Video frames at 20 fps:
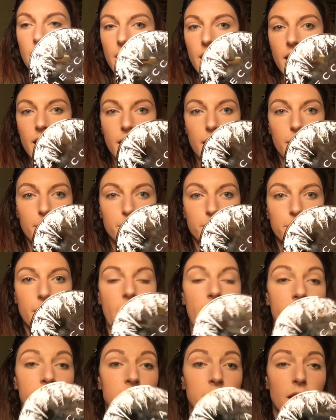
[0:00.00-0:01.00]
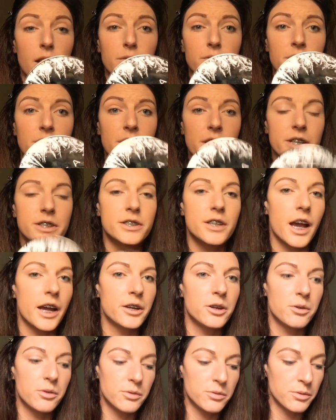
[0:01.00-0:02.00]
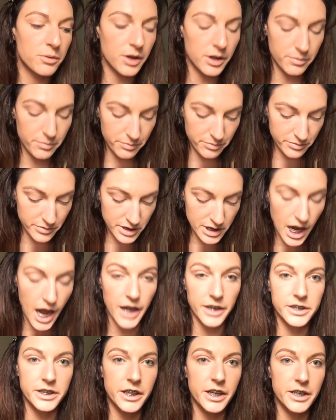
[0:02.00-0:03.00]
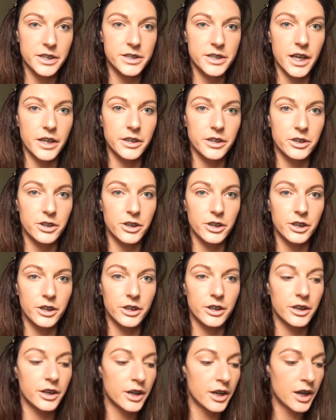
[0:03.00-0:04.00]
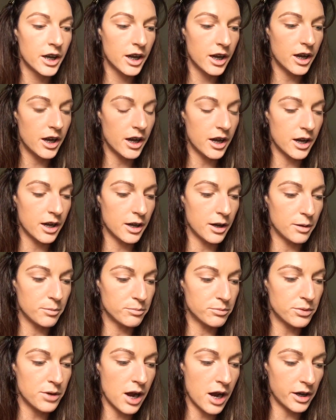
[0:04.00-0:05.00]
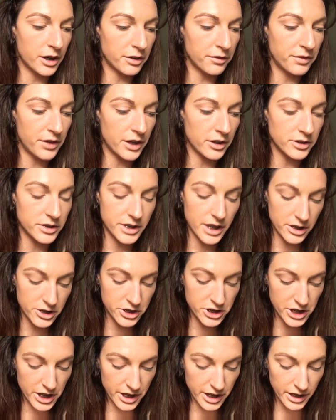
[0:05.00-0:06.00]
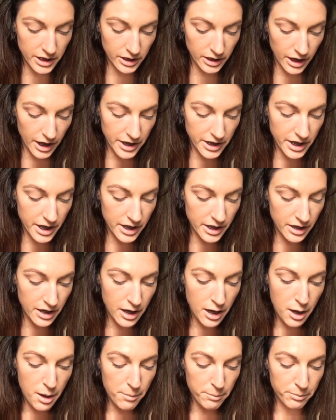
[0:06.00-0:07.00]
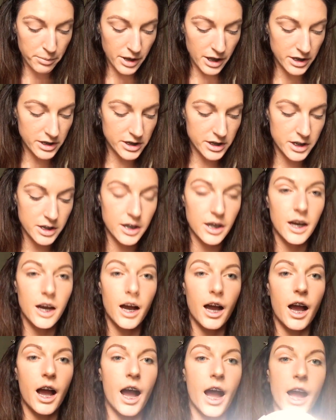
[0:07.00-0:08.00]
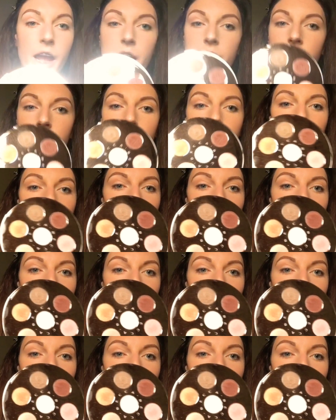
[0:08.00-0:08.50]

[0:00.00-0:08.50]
I loved this. I know Tati had said in her product fails that she didn't like it, but I